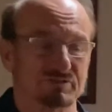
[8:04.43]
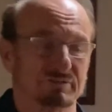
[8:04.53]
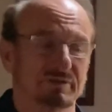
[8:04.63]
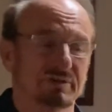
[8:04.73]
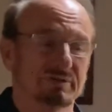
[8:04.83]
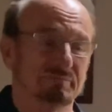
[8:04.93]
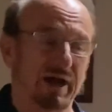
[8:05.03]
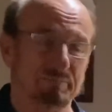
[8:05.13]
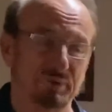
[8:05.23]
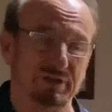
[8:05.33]
In my
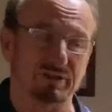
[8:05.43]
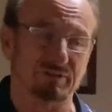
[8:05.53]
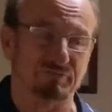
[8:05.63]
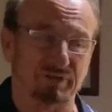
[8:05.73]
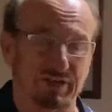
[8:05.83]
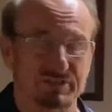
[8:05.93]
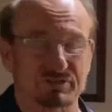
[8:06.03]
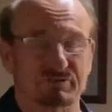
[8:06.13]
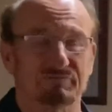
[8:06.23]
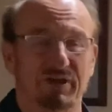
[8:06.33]
opinion, the
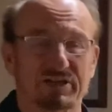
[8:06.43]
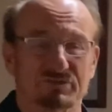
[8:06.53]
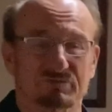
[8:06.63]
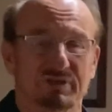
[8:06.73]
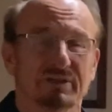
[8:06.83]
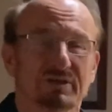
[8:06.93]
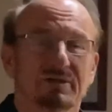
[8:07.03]
financial advisory